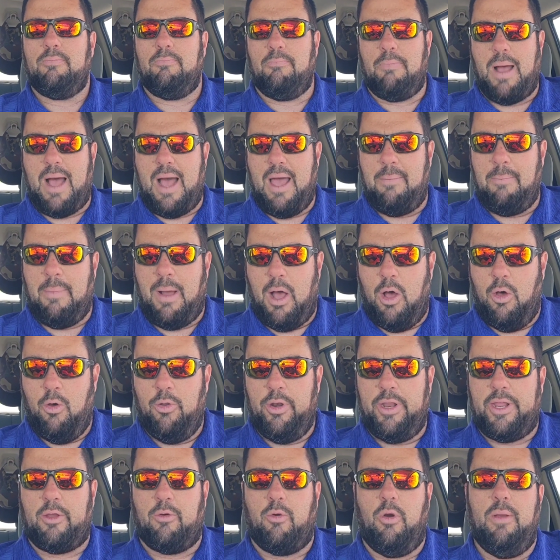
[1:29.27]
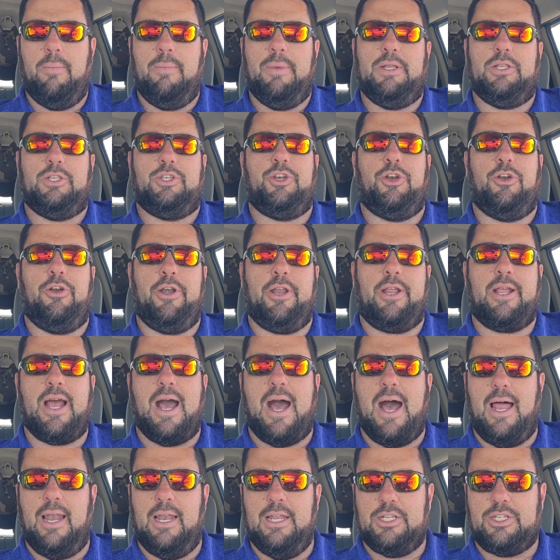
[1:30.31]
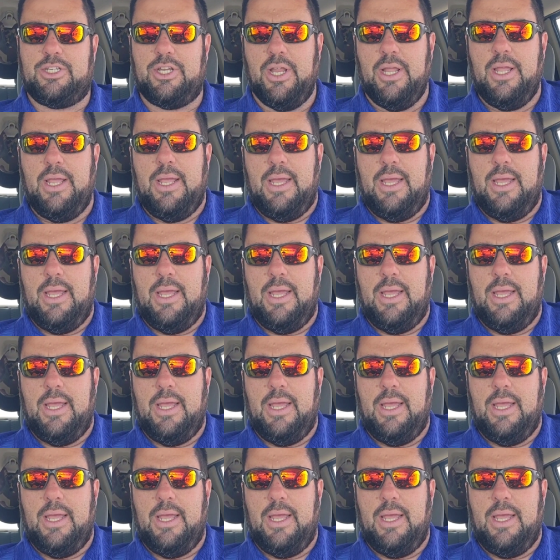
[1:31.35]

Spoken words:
buying my own equipment during college.